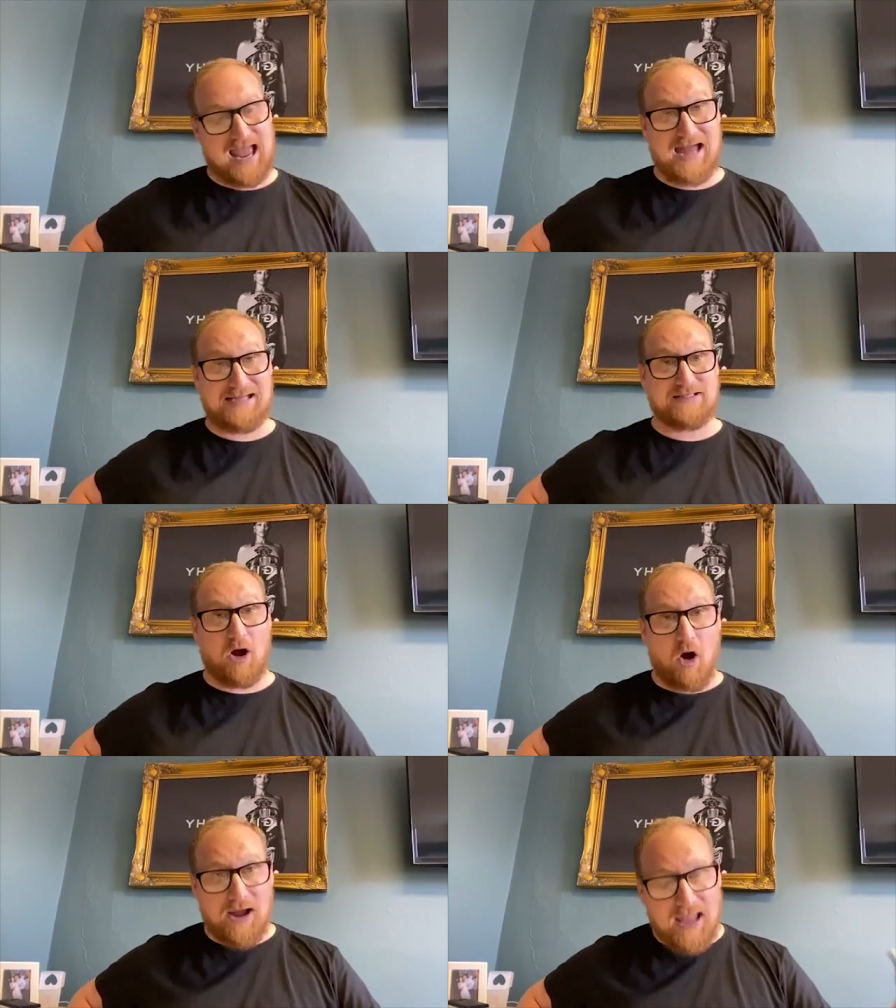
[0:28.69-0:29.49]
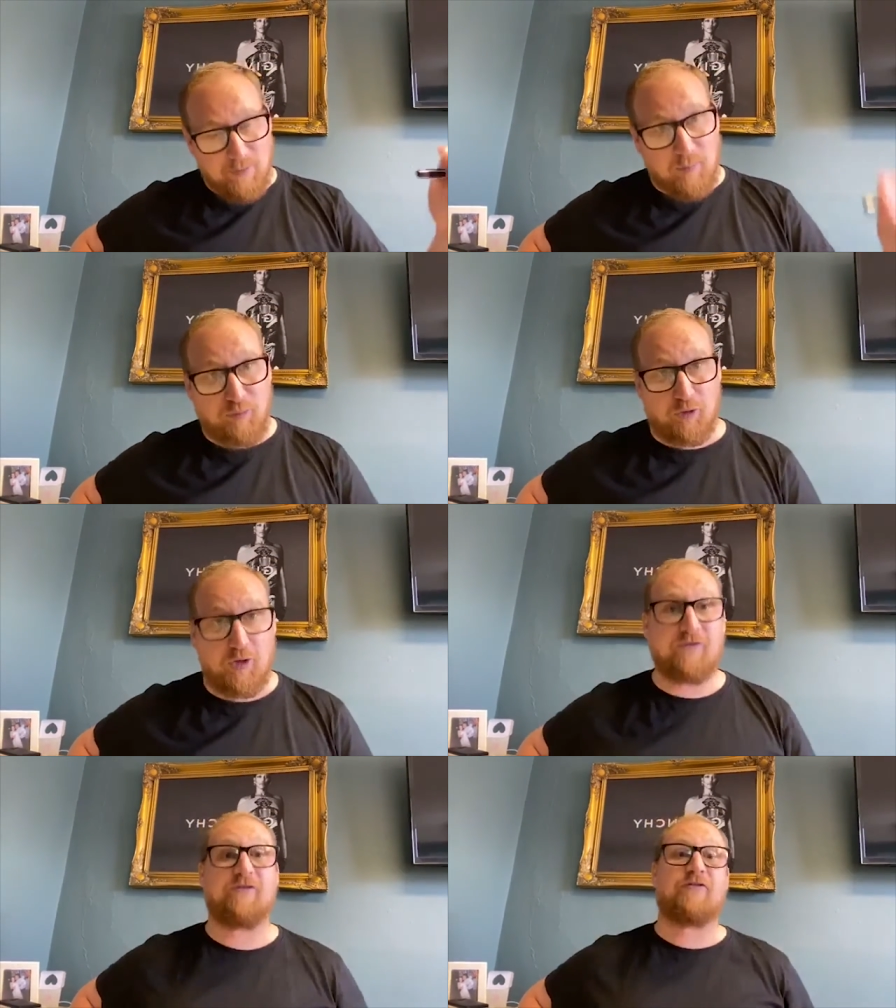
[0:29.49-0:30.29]
And I am a
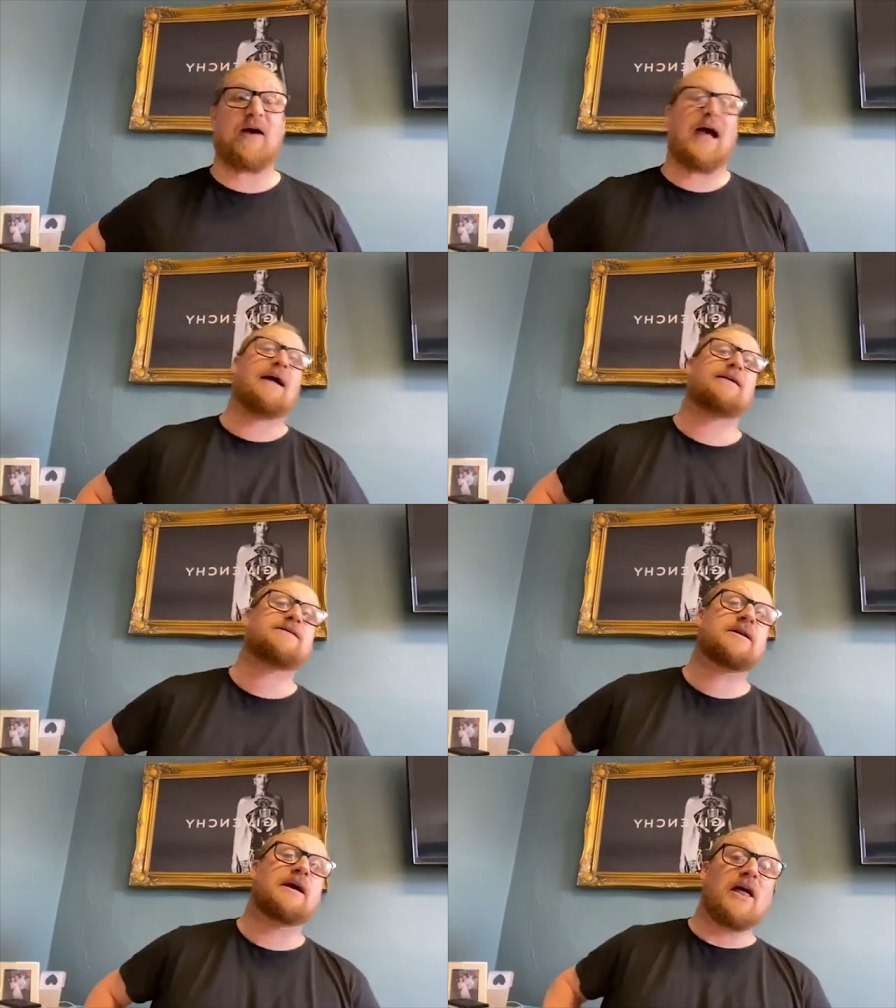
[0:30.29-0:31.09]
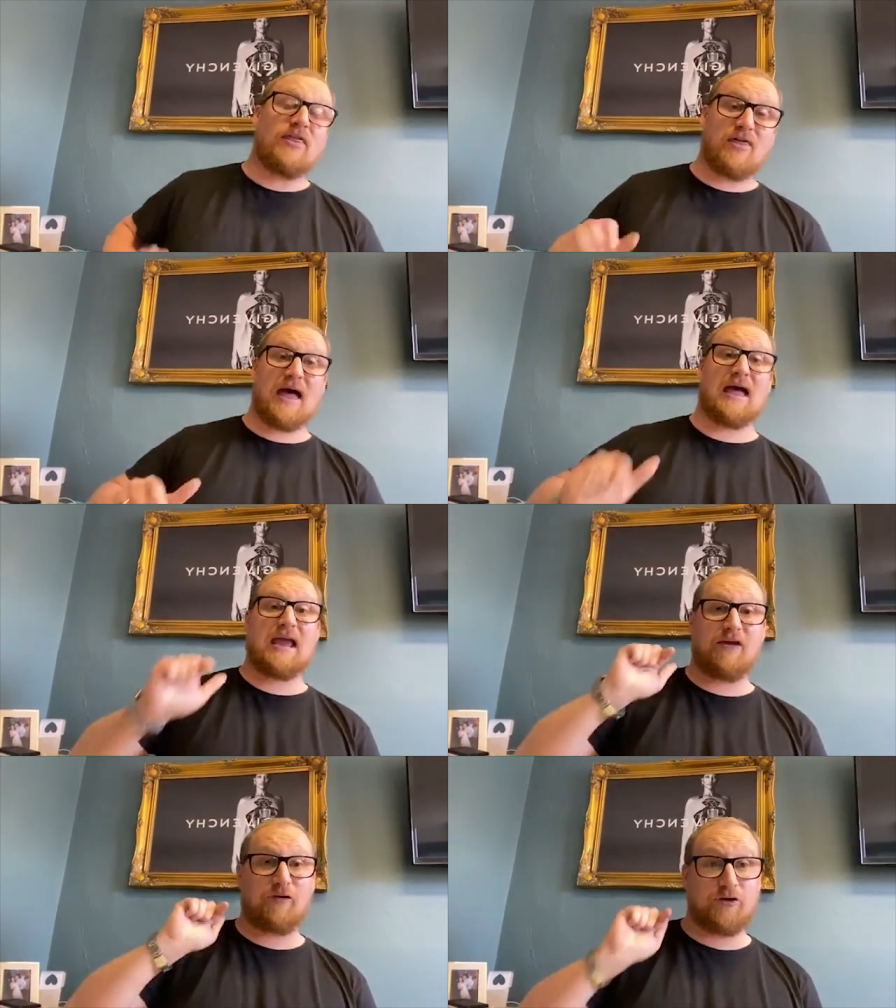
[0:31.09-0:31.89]
proven fact
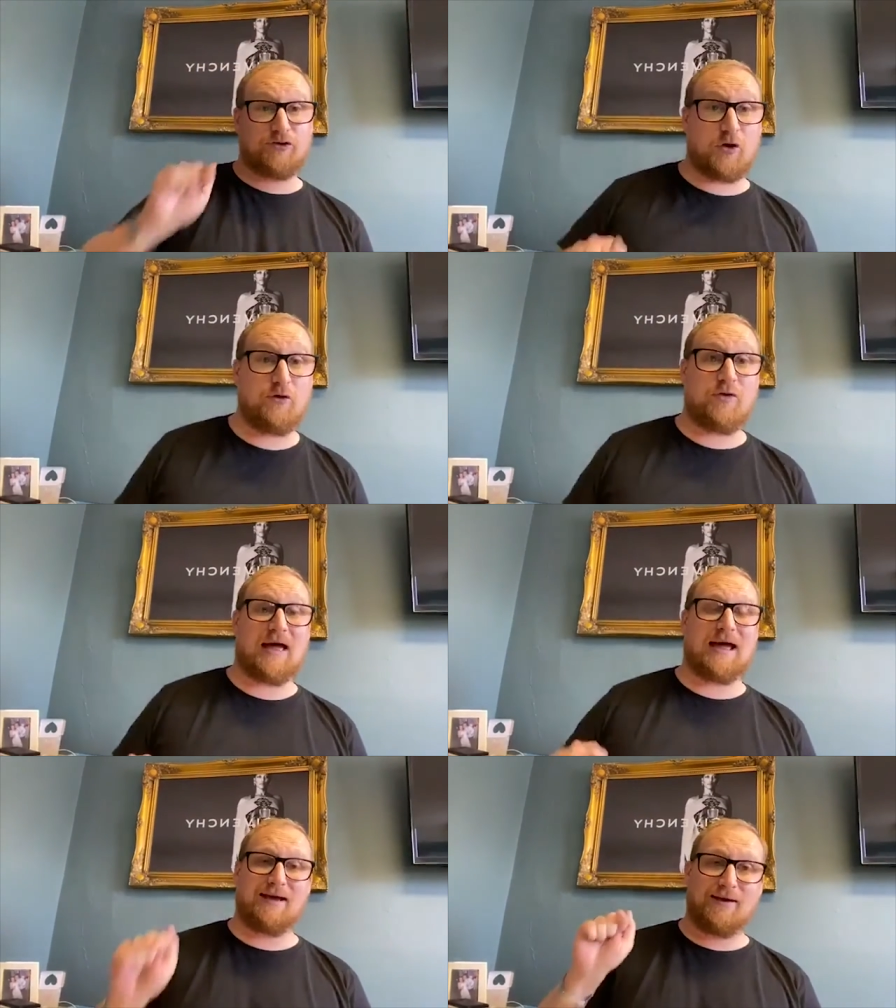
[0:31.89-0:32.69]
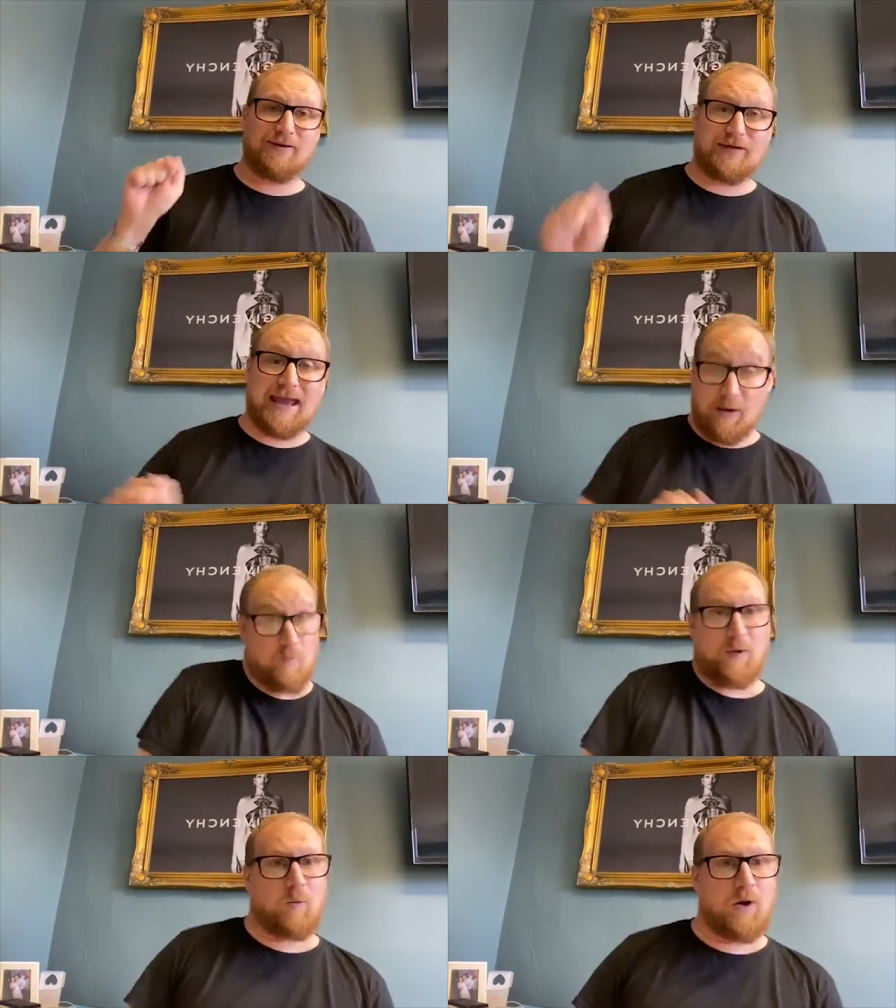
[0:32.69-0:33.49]
that if you do that,
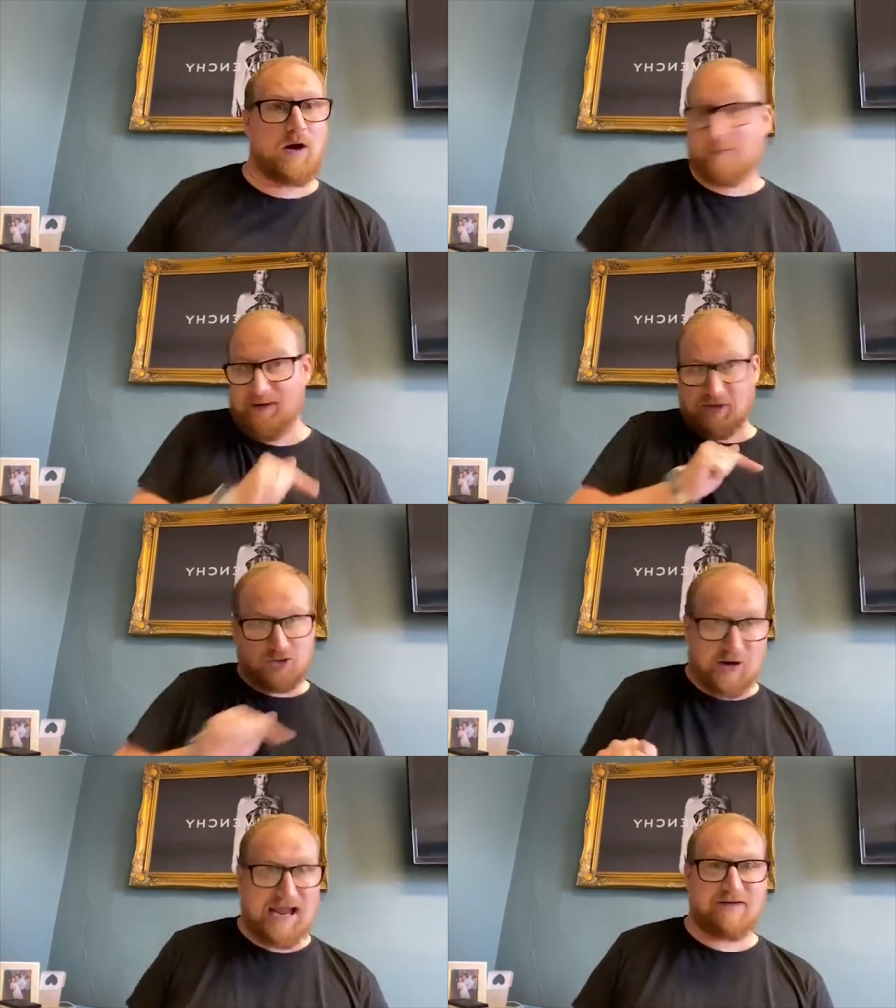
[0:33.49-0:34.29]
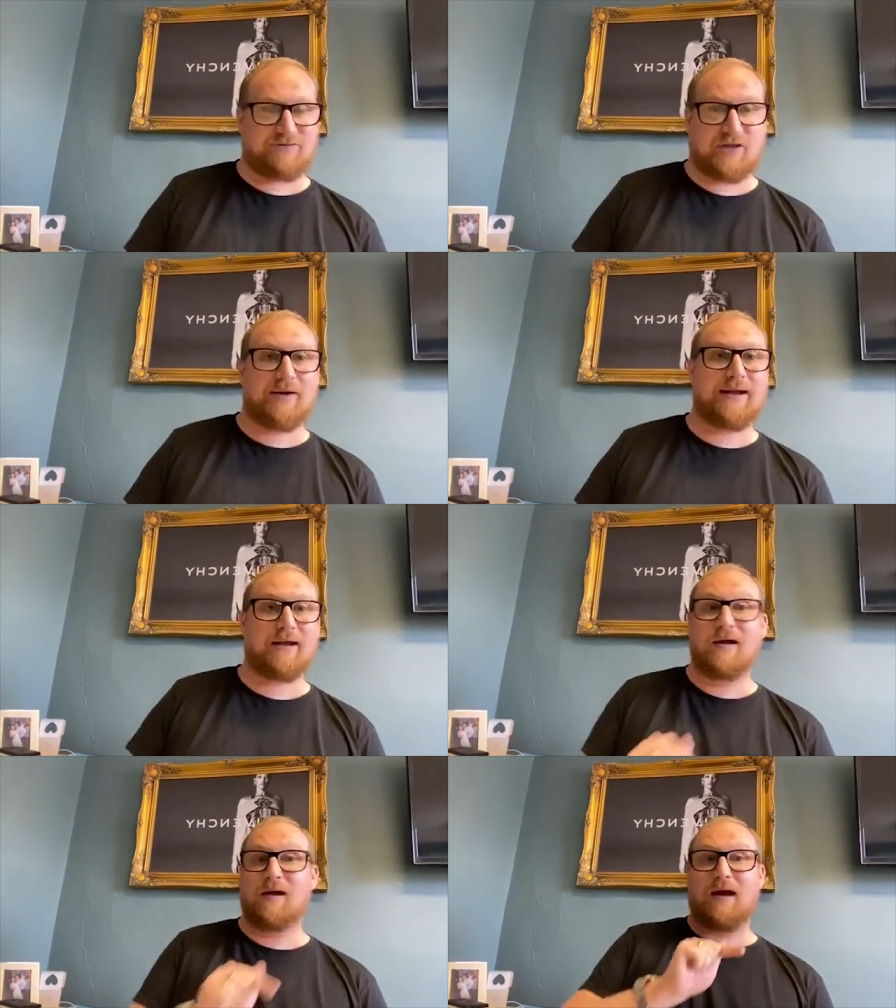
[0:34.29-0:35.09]
it will work, because I have done
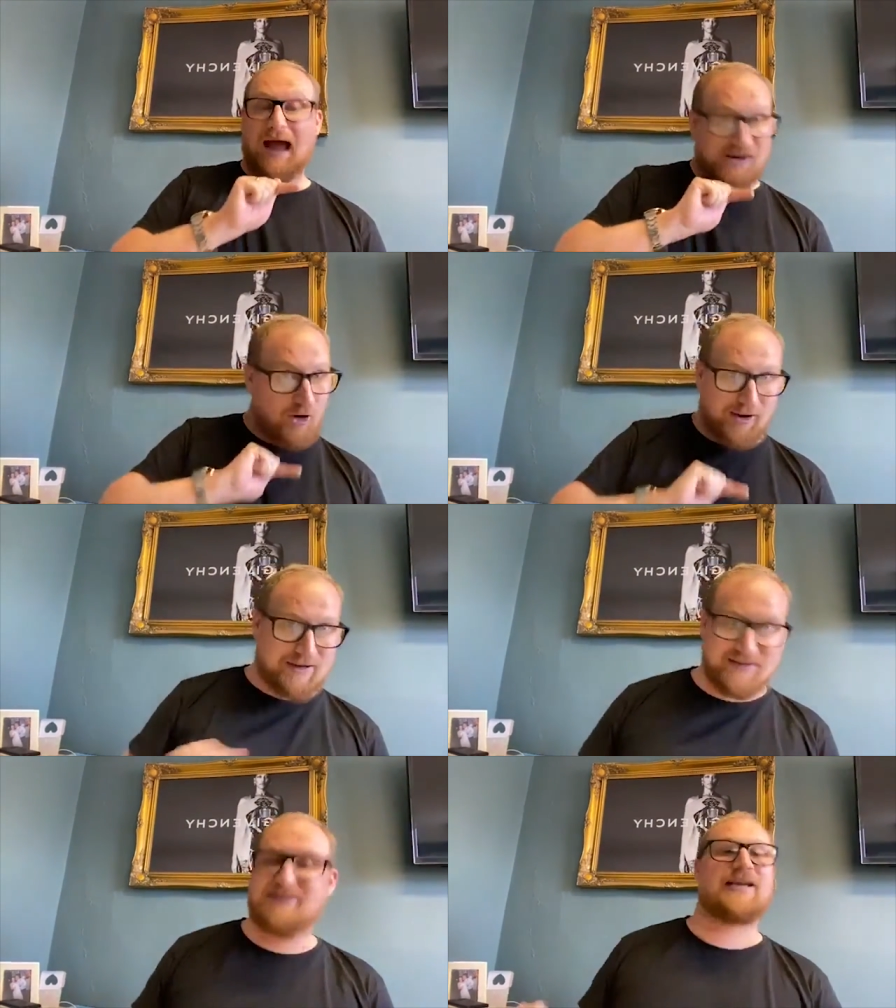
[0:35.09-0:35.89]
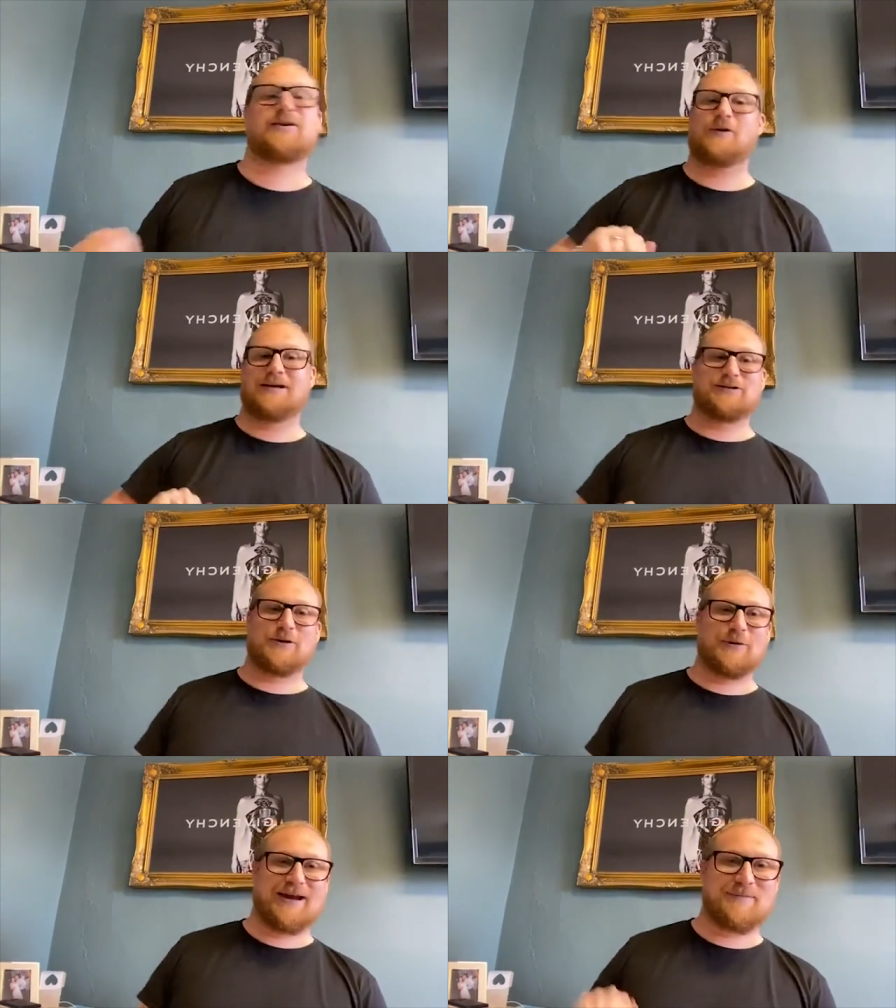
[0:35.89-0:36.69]
it and I'm continually
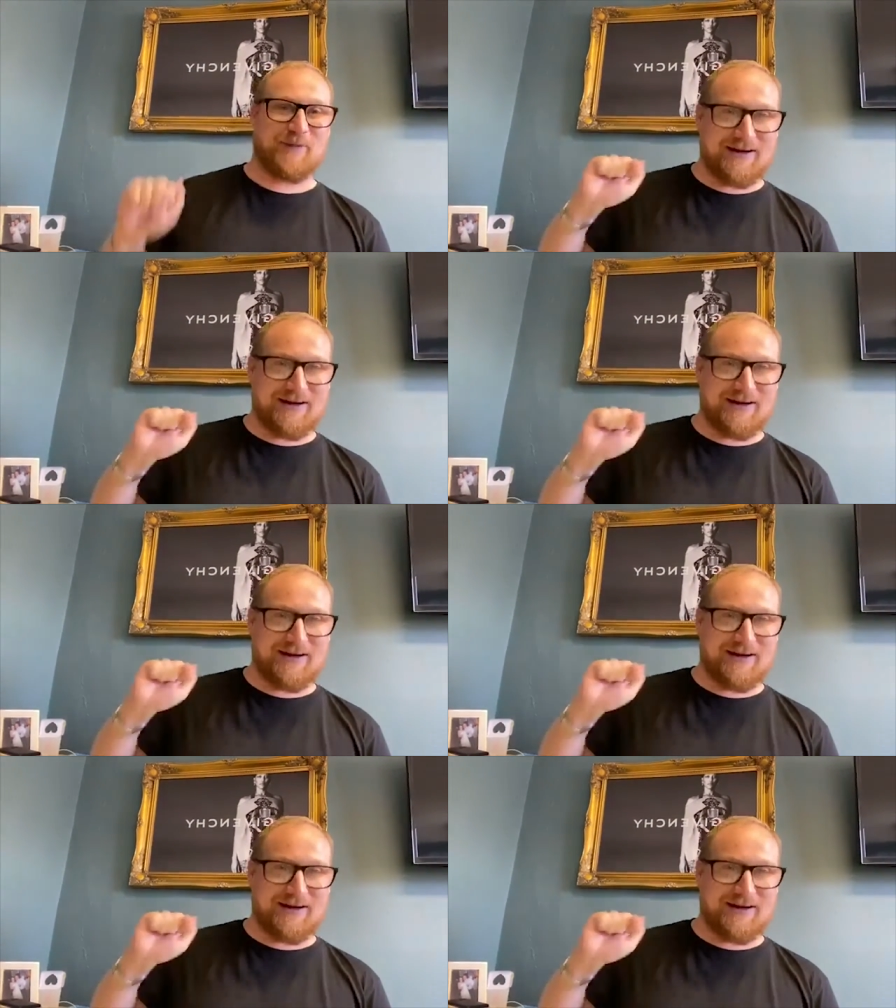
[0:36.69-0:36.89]
doing it.